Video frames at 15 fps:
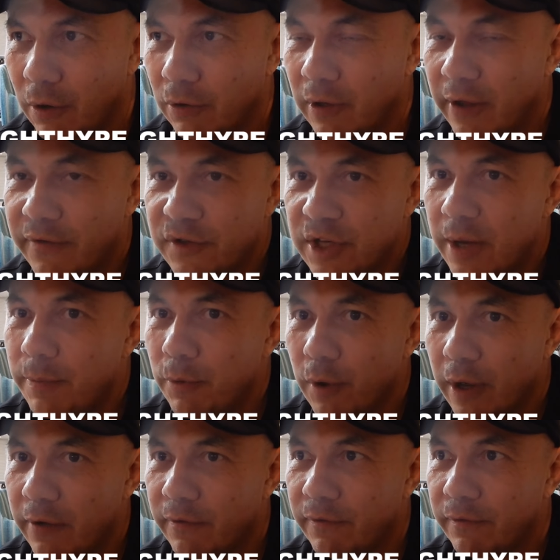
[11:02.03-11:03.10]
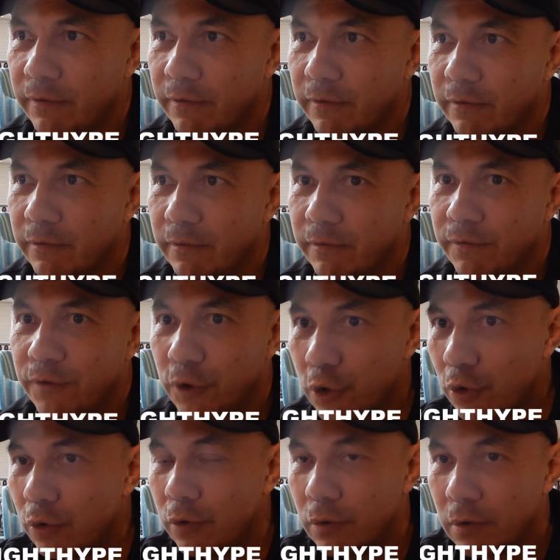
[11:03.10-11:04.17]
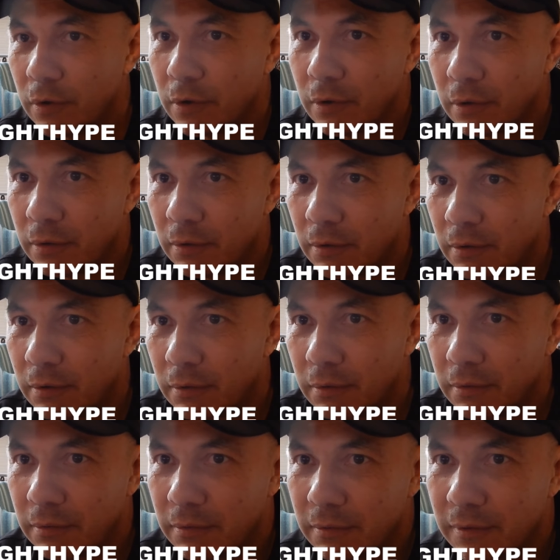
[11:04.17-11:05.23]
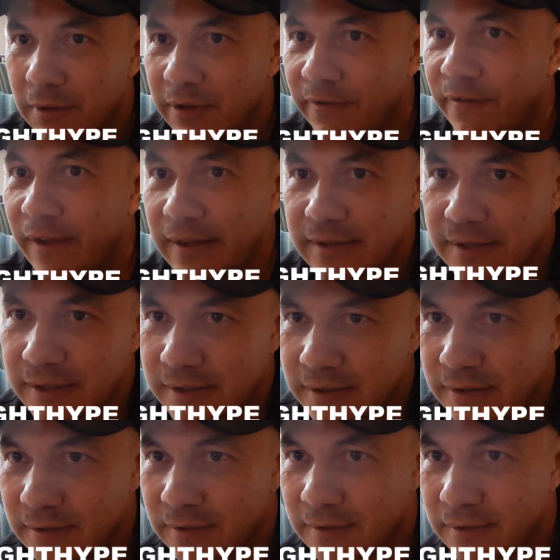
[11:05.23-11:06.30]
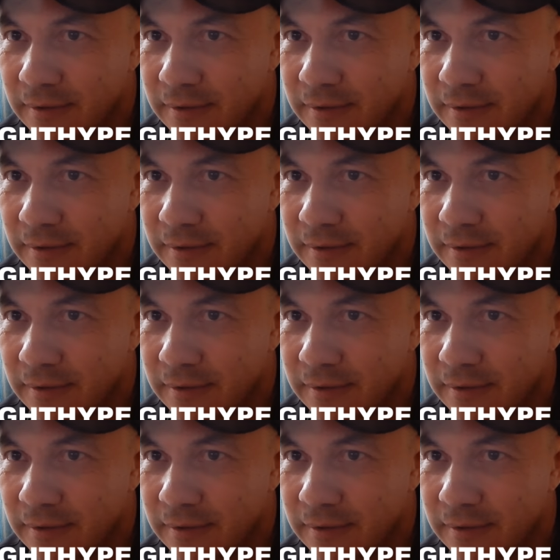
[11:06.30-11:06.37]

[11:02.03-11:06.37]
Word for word: On left jab you have few defenses.